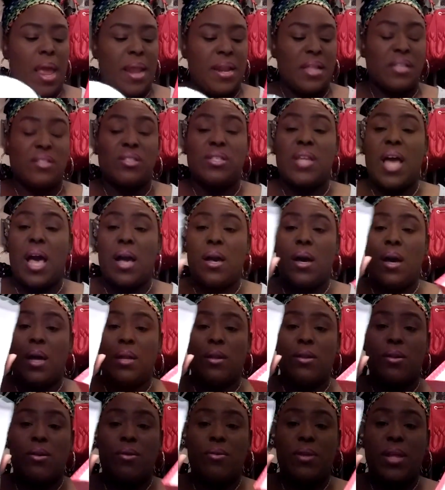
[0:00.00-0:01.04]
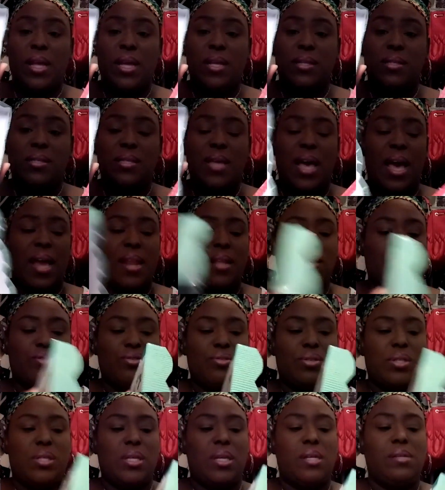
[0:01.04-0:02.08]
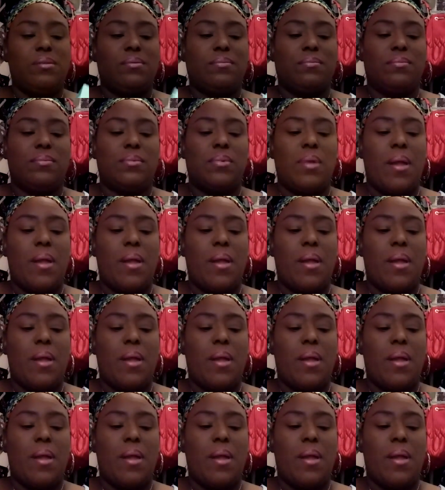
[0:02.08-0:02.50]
And it's not colored on the inside, as you see.